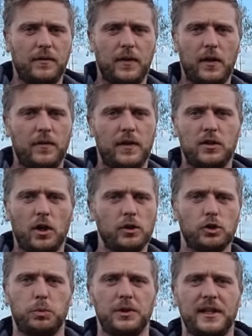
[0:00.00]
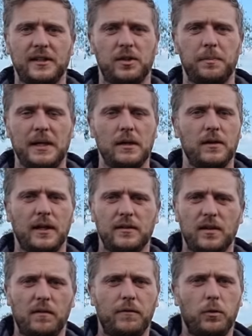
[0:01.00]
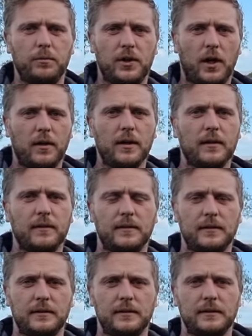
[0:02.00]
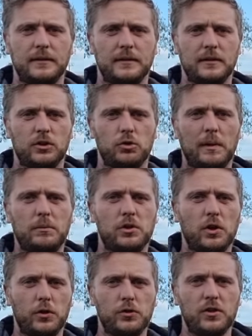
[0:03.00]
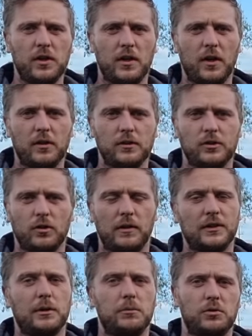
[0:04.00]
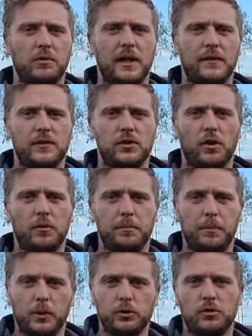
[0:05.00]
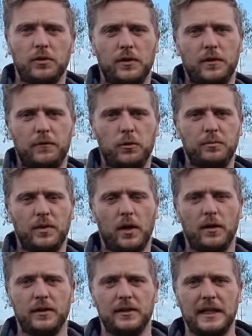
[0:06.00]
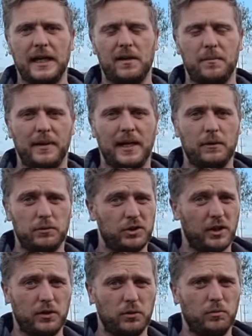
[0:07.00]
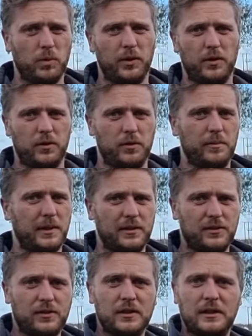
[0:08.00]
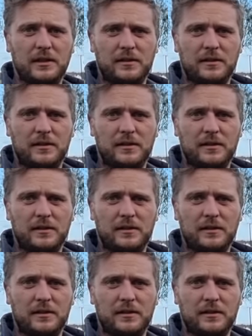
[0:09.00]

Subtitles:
the darts were disappearing into the foam target. So I was losing the darts, or else I was going to have to start butchering the foam target to get them back, which I don't want to do because